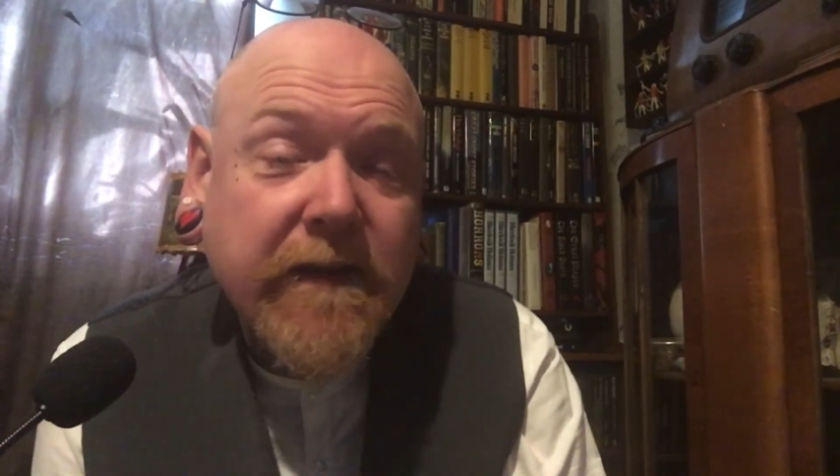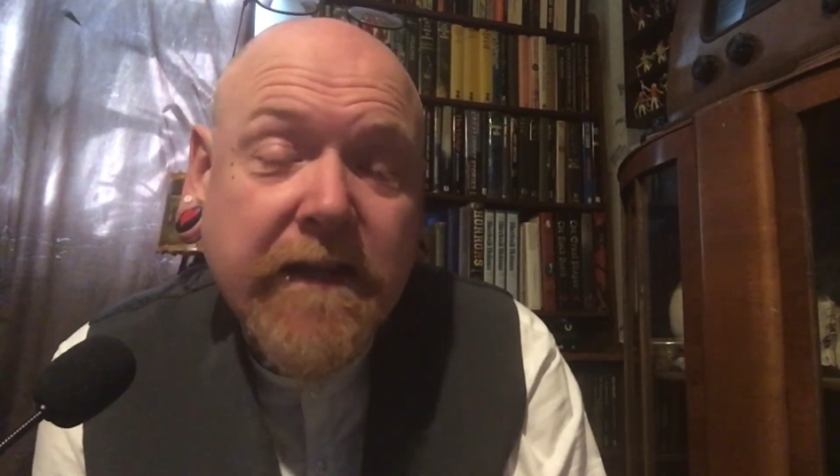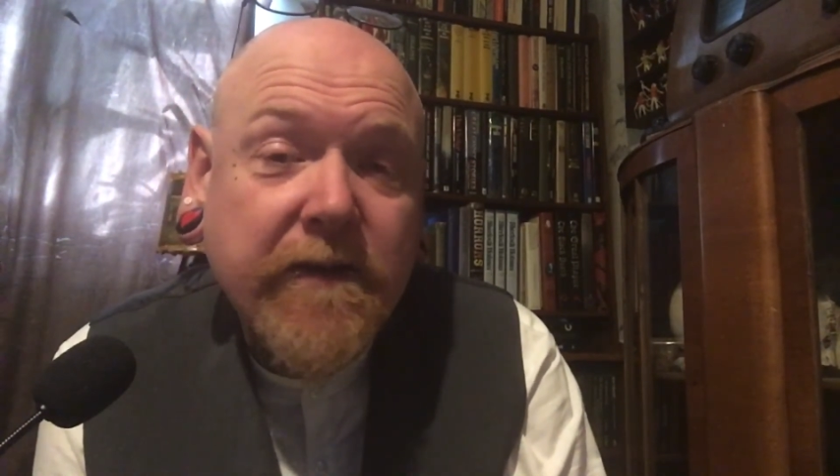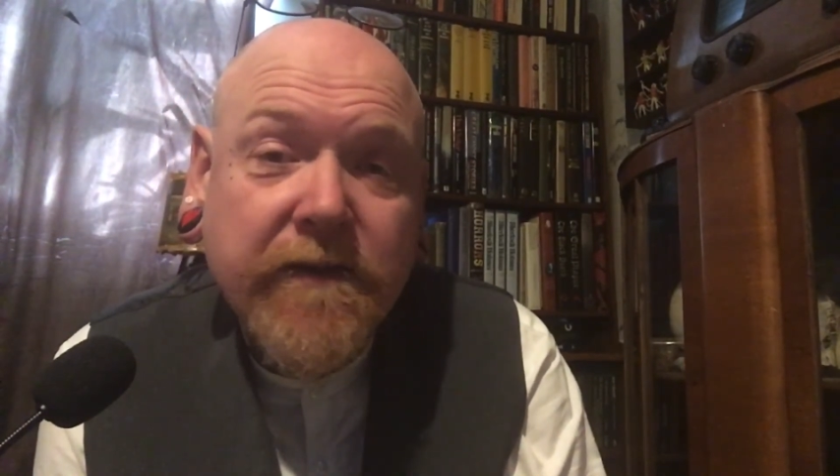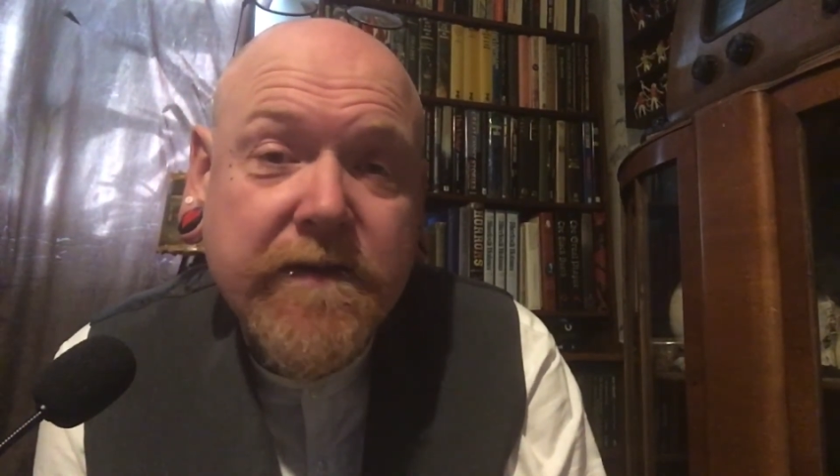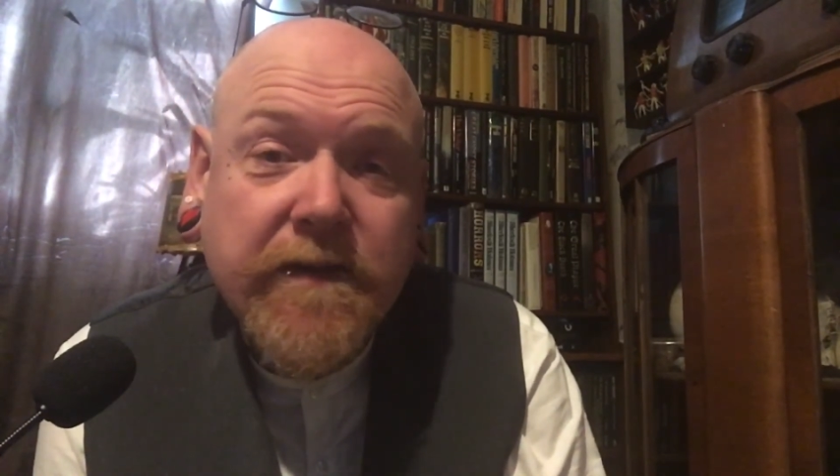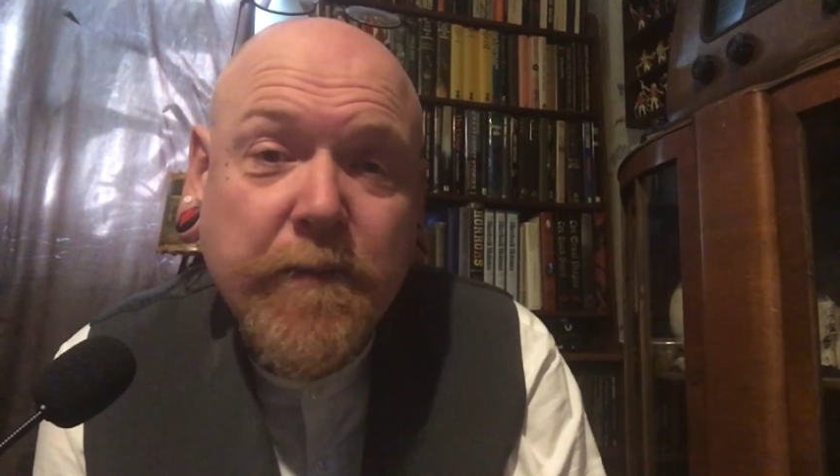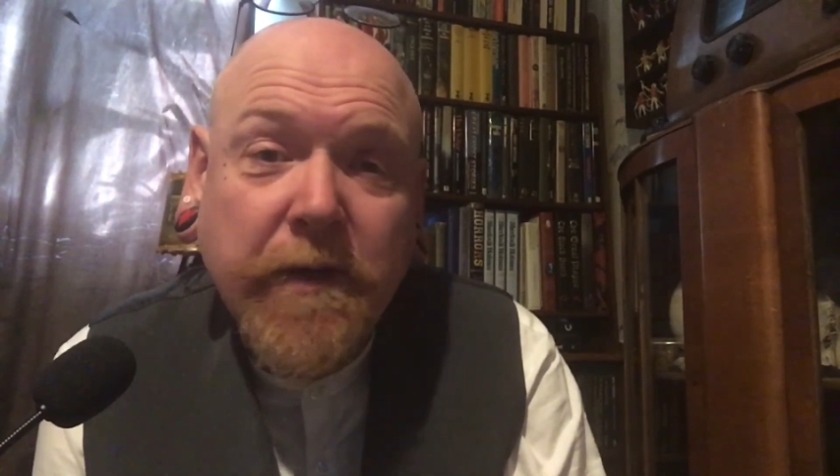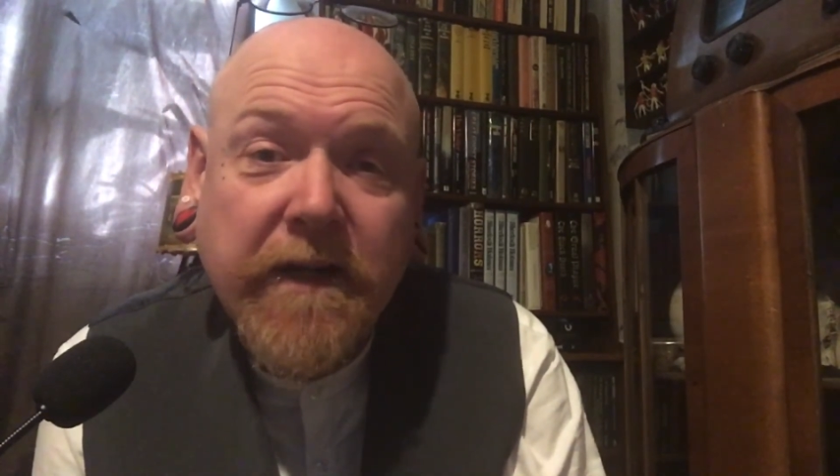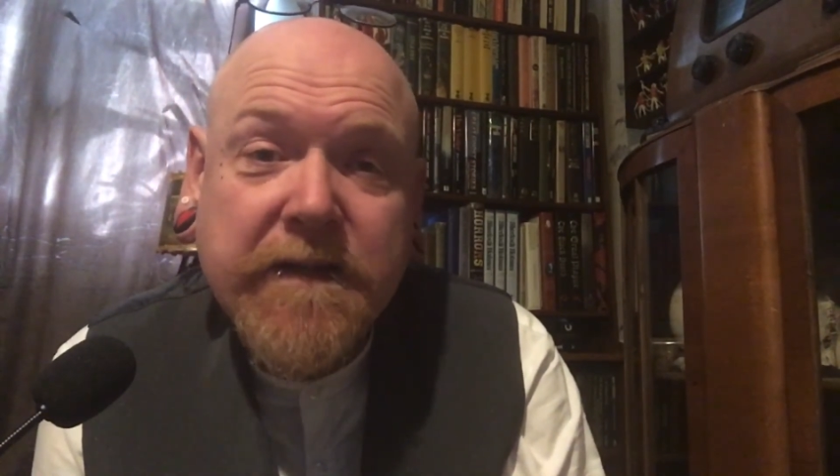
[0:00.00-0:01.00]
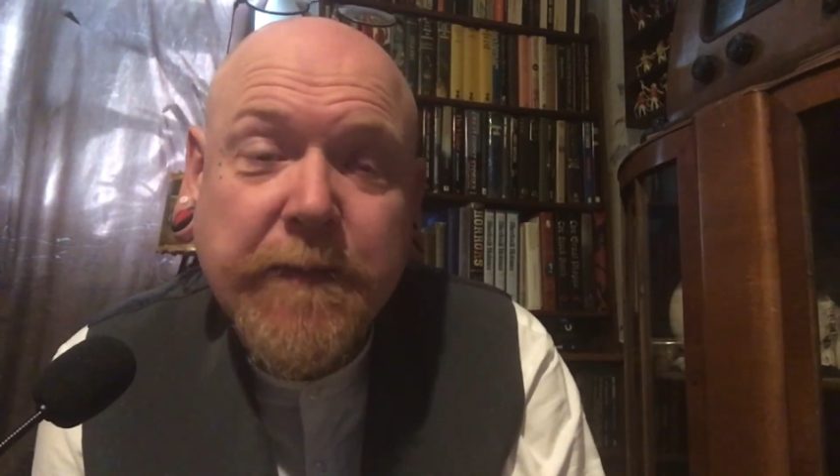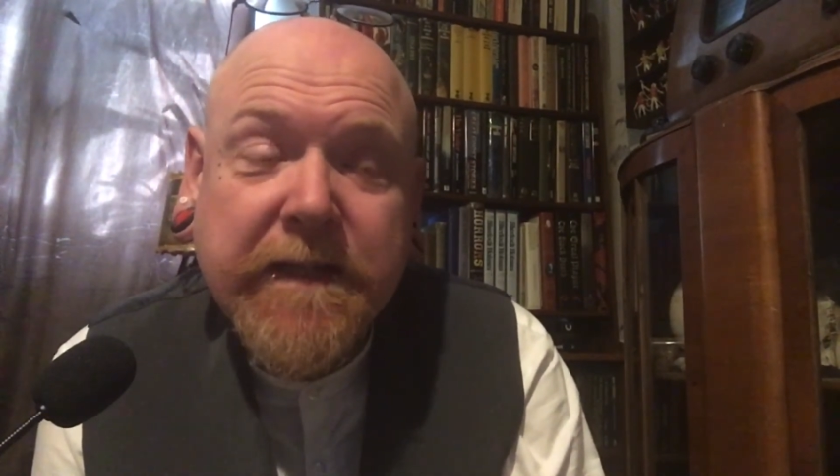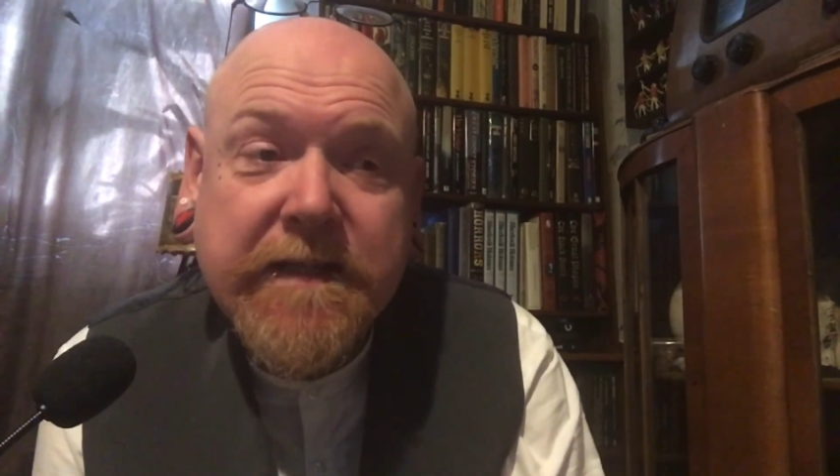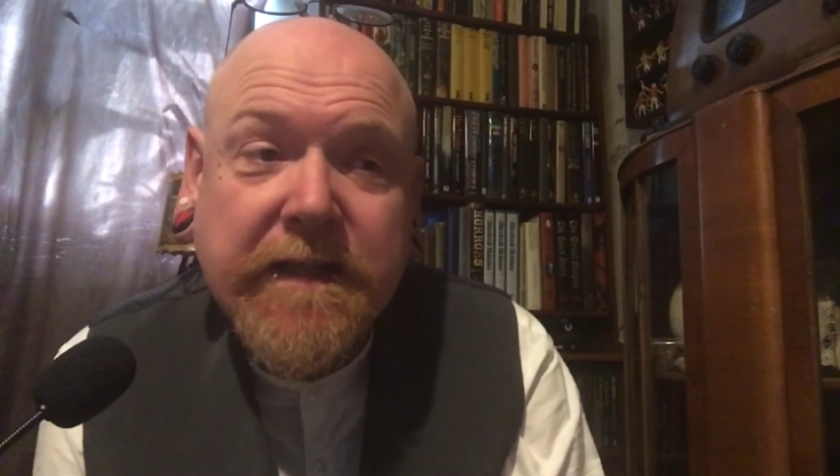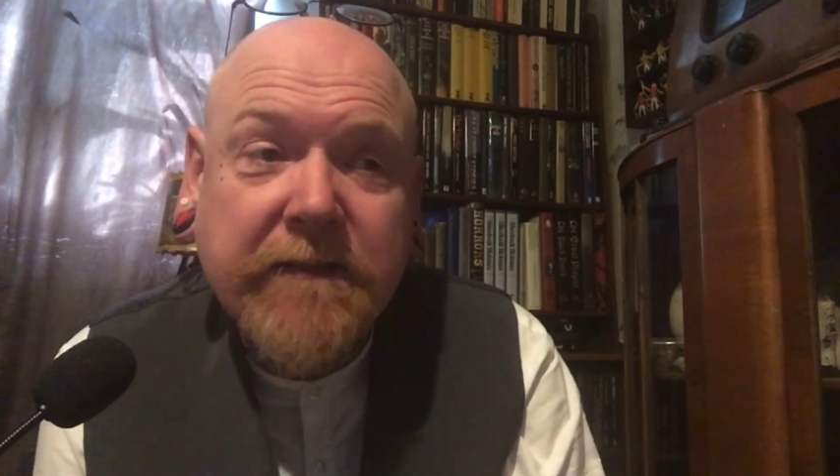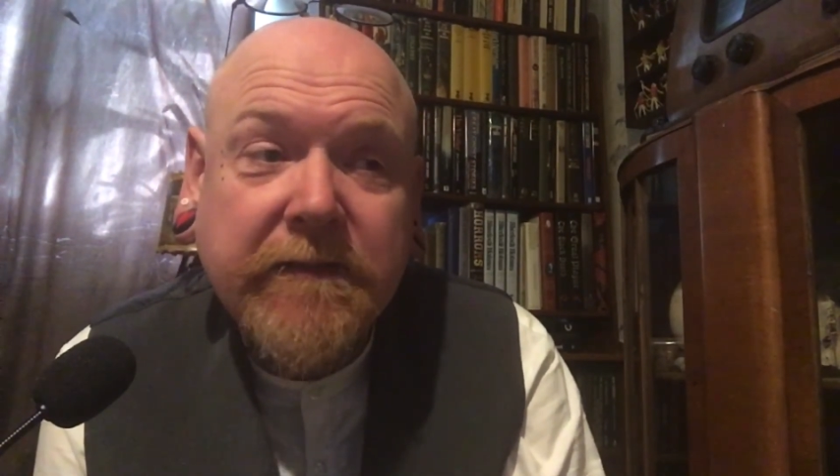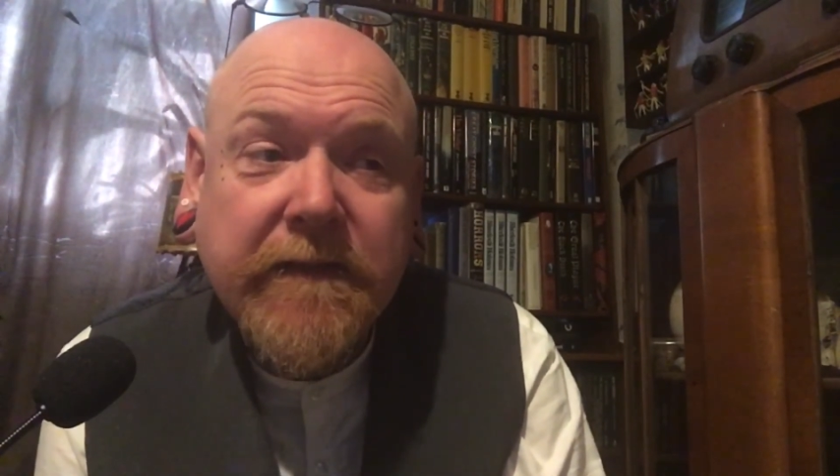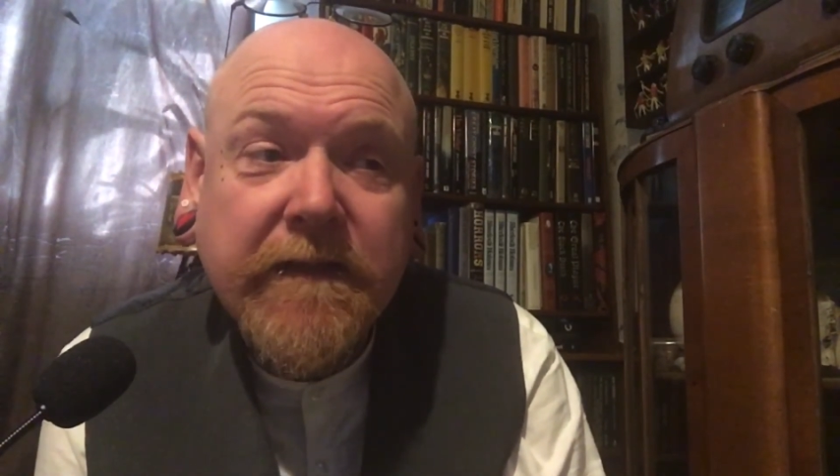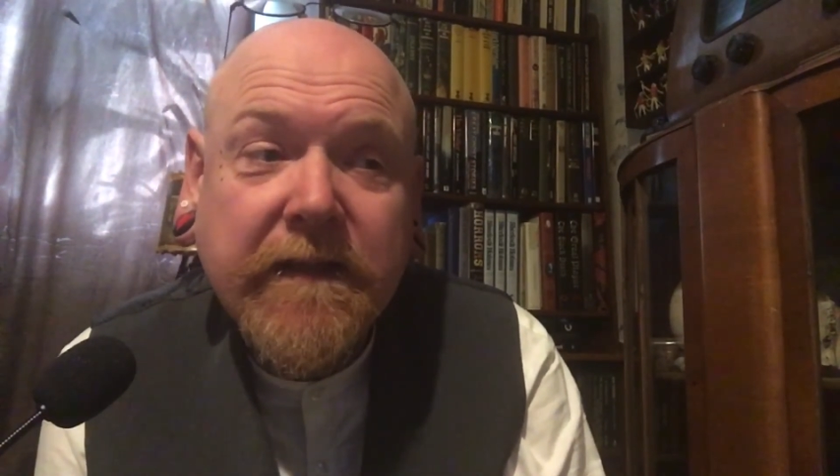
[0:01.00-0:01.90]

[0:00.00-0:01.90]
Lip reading: They're not super expensive.